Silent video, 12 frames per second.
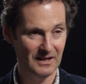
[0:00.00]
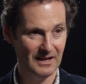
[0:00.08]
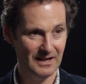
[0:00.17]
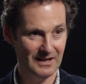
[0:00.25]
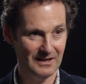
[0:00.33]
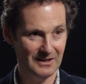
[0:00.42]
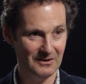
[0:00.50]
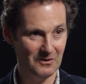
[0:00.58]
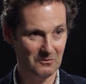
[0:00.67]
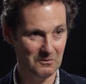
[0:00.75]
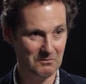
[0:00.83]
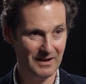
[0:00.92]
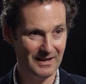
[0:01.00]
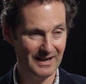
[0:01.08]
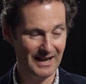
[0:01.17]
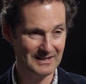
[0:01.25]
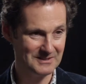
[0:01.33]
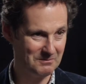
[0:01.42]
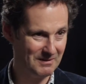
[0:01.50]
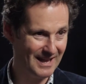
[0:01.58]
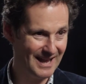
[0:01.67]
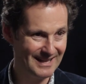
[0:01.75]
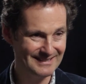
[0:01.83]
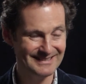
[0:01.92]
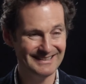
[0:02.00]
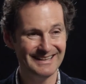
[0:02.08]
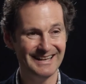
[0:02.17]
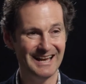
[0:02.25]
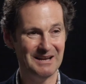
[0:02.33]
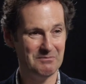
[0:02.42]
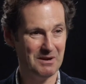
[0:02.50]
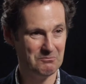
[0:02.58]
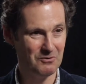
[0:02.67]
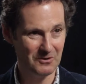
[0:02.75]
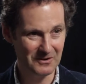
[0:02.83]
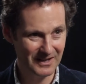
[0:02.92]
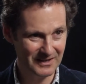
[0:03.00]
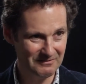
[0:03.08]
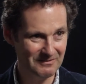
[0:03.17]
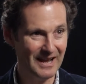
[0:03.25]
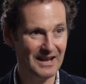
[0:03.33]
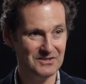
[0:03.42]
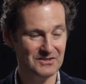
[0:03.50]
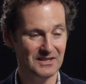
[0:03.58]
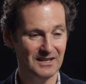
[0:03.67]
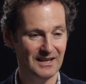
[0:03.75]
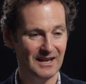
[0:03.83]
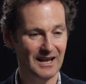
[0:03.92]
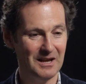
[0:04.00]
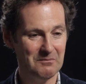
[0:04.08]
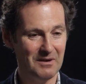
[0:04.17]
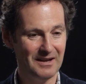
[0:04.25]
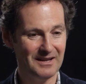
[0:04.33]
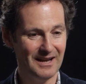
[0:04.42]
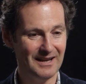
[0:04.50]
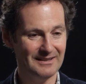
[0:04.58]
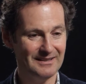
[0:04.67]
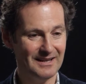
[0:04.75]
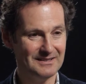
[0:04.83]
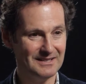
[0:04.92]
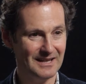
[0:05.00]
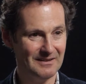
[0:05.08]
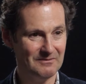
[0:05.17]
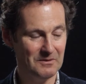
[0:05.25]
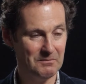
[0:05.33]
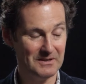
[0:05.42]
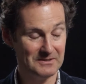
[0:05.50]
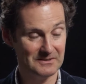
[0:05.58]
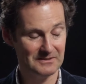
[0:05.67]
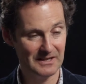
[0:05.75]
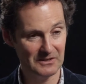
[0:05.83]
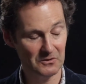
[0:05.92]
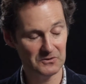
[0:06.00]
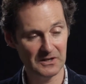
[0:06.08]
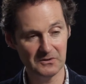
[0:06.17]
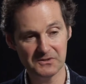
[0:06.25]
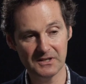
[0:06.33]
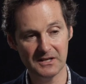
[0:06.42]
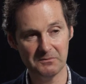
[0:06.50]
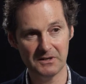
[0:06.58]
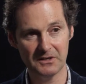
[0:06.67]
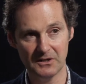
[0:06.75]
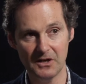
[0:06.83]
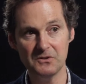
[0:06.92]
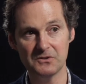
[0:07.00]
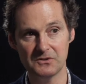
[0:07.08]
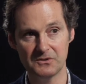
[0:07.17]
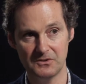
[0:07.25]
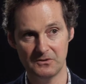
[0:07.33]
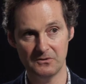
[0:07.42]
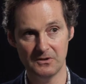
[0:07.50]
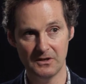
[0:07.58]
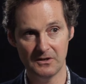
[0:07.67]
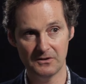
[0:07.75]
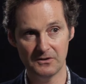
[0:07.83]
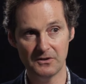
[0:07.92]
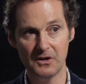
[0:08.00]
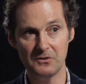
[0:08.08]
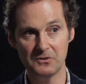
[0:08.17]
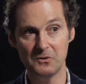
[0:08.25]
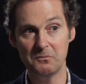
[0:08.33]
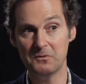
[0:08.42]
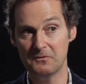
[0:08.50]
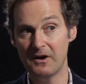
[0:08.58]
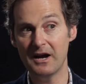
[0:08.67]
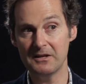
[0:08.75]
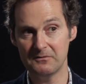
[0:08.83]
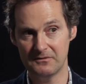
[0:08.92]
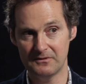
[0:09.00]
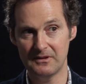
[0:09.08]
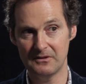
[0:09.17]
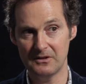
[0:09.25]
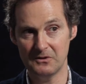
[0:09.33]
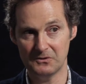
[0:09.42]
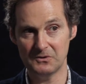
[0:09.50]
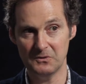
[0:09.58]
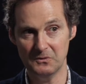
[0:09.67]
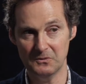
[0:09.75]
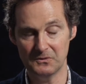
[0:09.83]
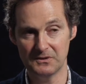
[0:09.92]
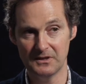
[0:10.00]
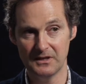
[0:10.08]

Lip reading: along with my Hasselblads and my Broncolor Flash. I like to have the best technology. I also like to be close to those who provide those tools.